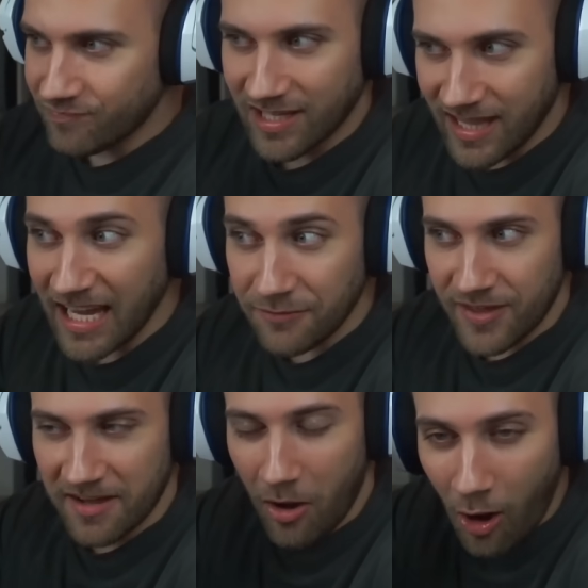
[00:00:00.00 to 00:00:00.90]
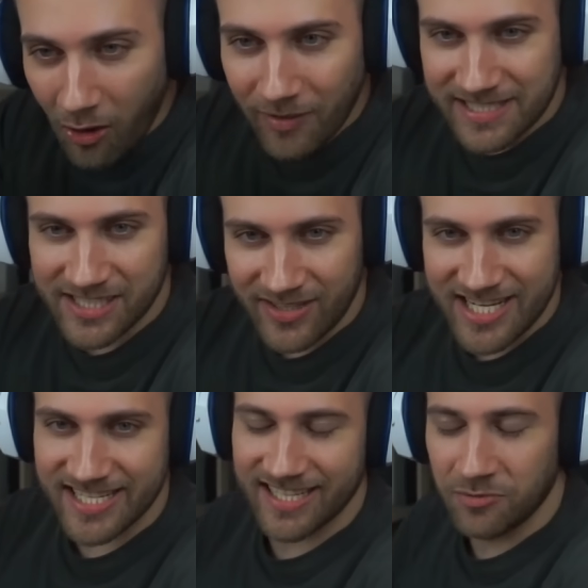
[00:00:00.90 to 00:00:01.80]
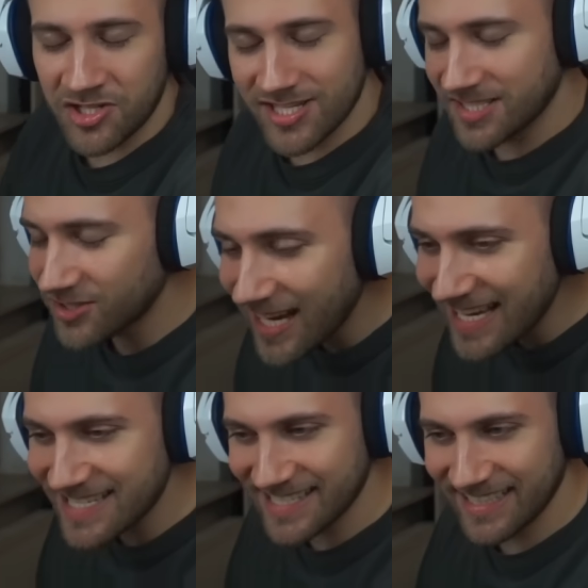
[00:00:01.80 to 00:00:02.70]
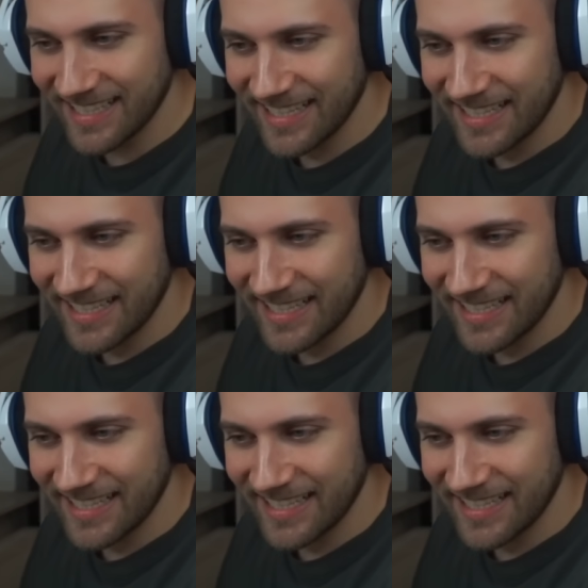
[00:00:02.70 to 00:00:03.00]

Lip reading: life, they are always crushing it, which is crazy.